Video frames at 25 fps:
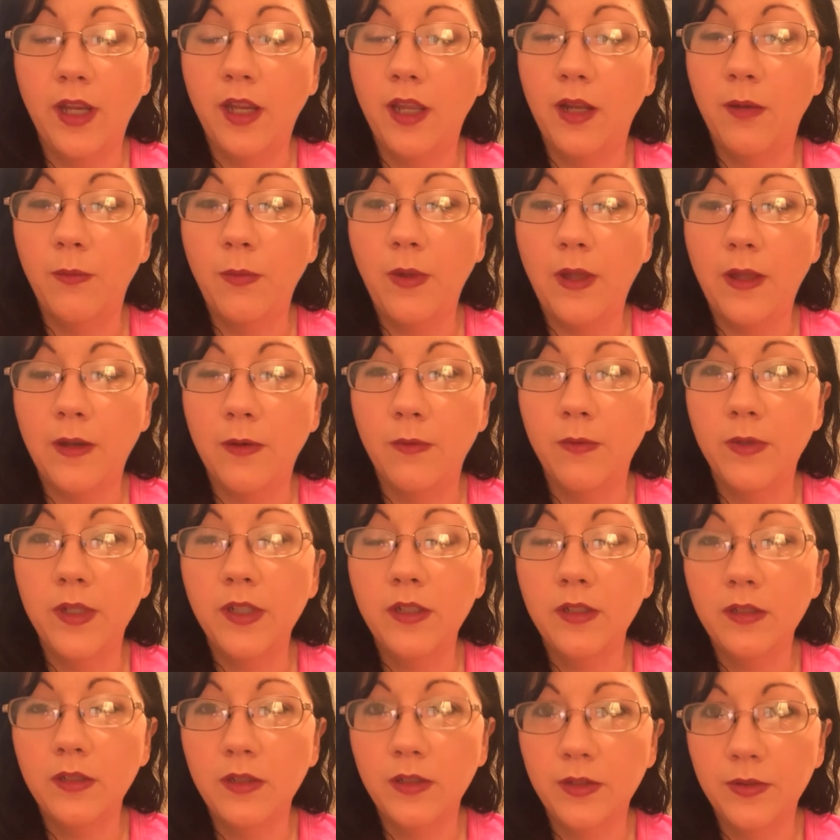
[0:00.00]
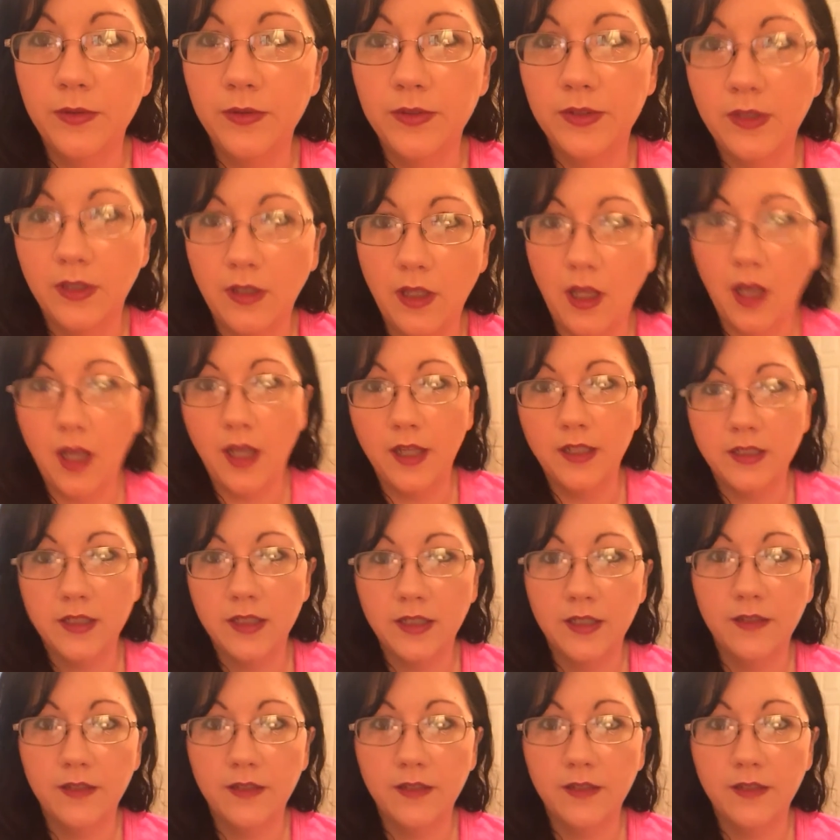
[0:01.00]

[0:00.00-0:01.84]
in, probably wouldn't lose a lot,